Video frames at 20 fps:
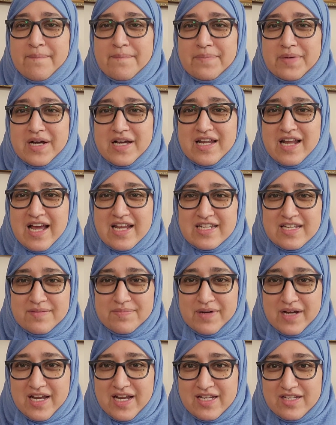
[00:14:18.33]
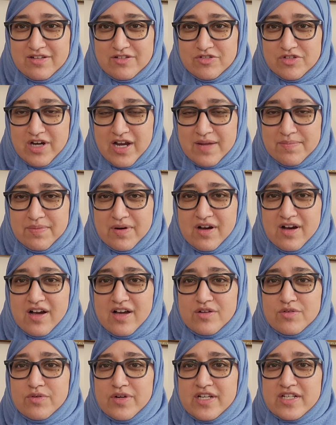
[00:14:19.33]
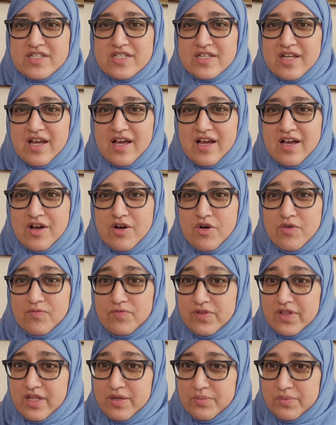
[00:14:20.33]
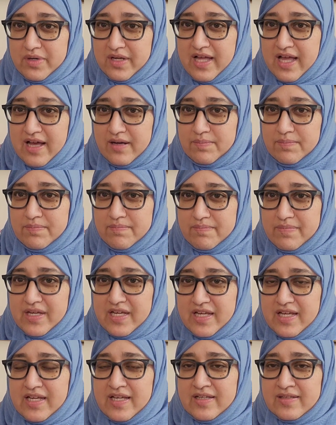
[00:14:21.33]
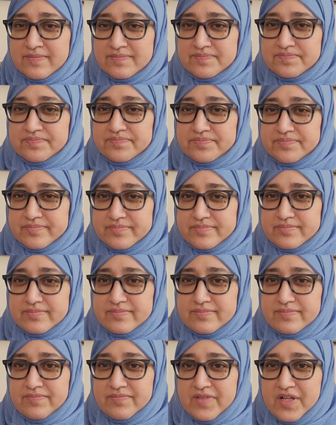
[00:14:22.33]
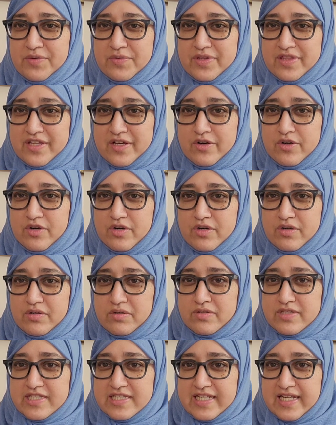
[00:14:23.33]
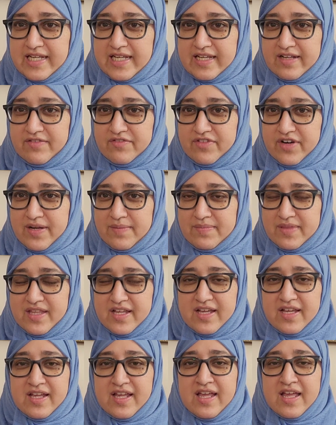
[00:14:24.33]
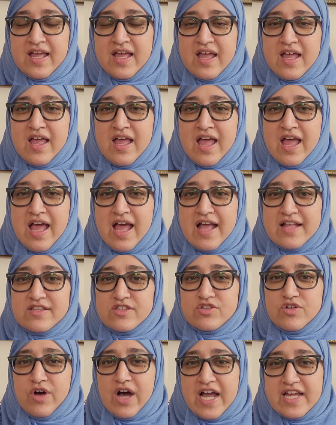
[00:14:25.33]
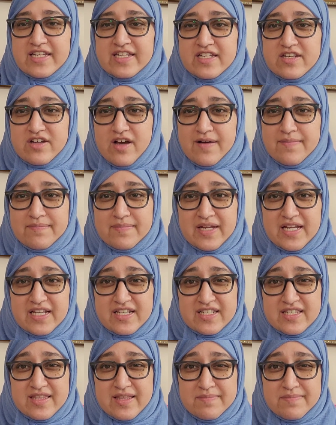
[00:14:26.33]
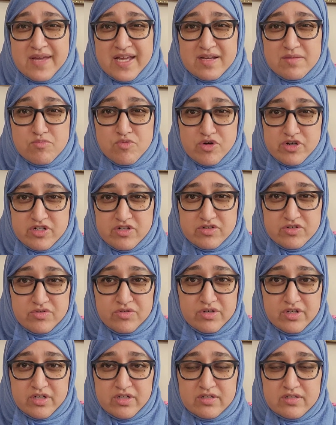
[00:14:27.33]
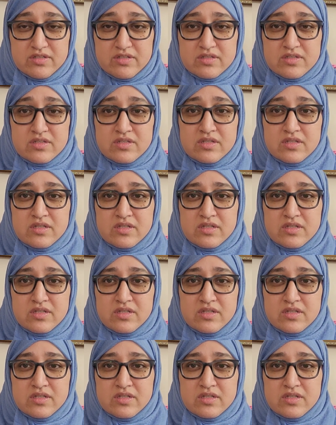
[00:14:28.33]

But I did buy a new tripod, which uh, hopefully will help me with the whole staying in frame thing. And so I did not meet the make more tutorials